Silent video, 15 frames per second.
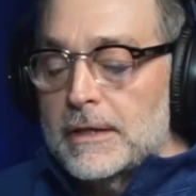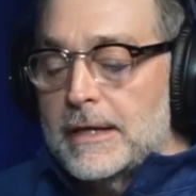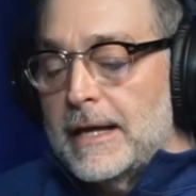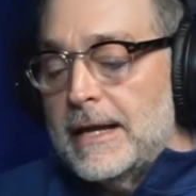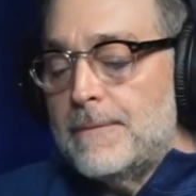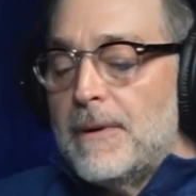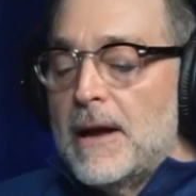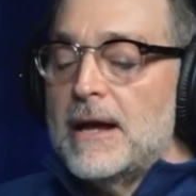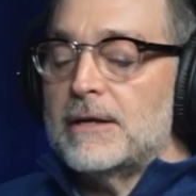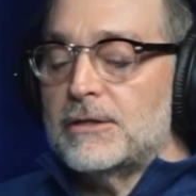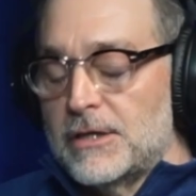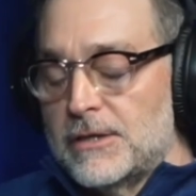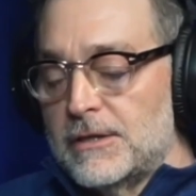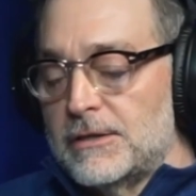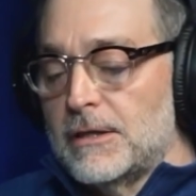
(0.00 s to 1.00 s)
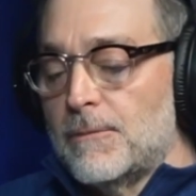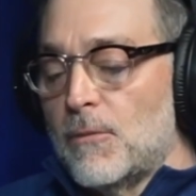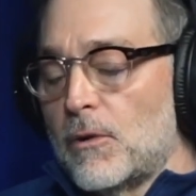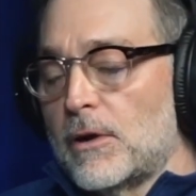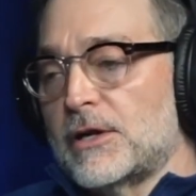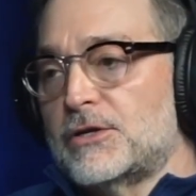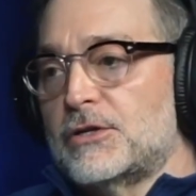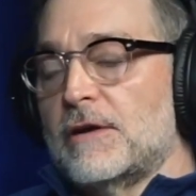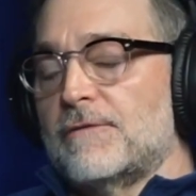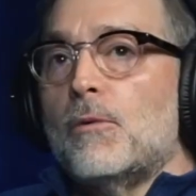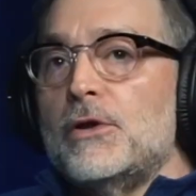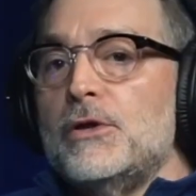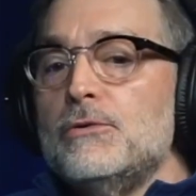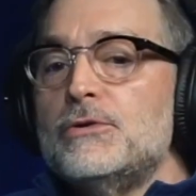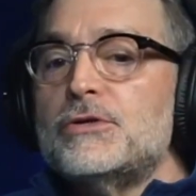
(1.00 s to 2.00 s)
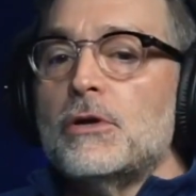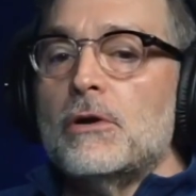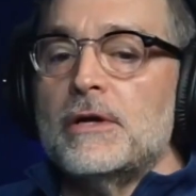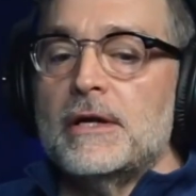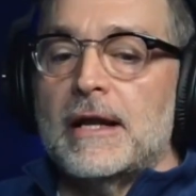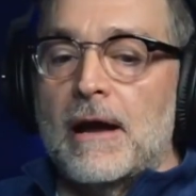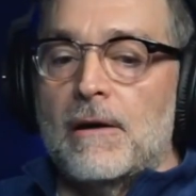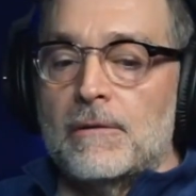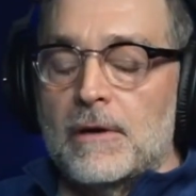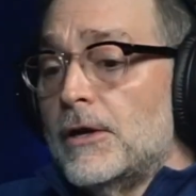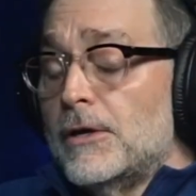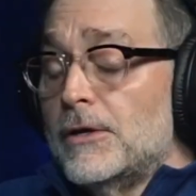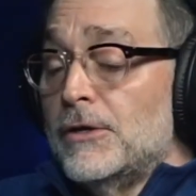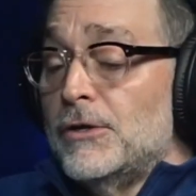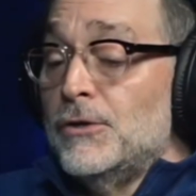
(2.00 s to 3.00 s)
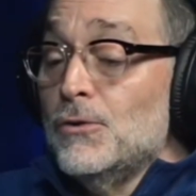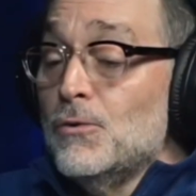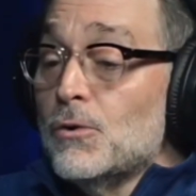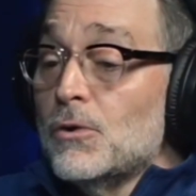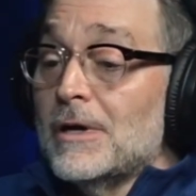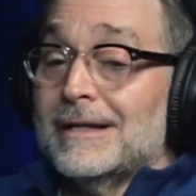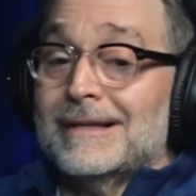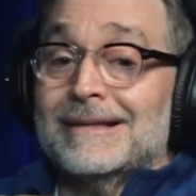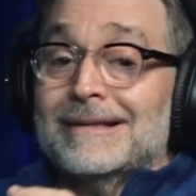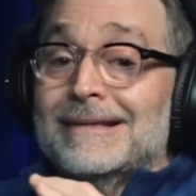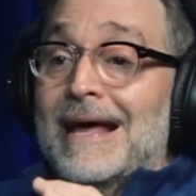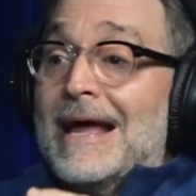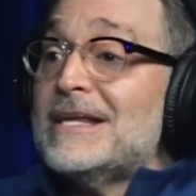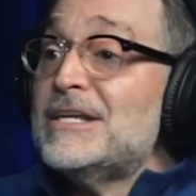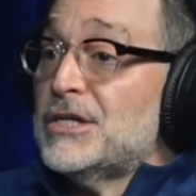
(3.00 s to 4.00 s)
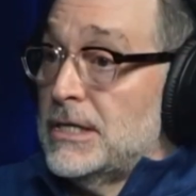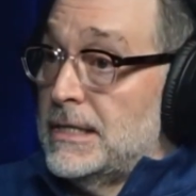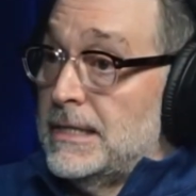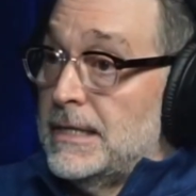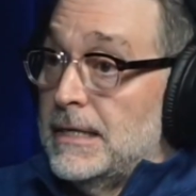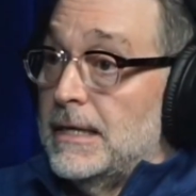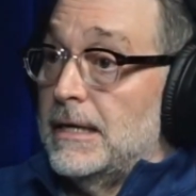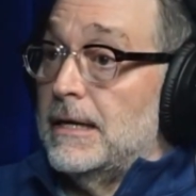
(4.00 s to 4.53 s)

Getting back to the mortgage stuff, when you started out, you were a legend.